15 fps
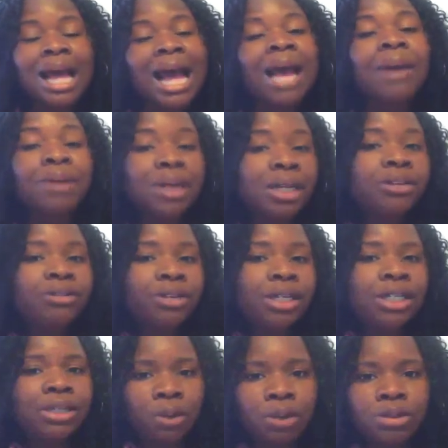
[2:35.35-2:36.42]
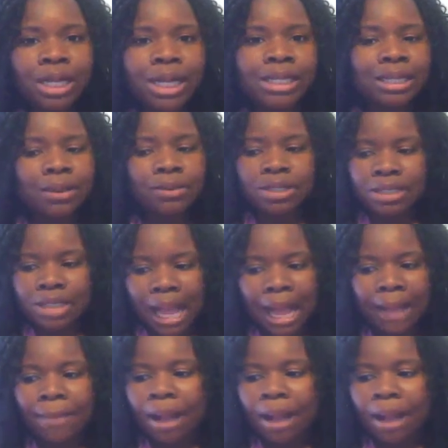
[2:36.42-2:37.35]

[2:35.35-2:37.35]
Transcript: I will literally won't dance. I will stop.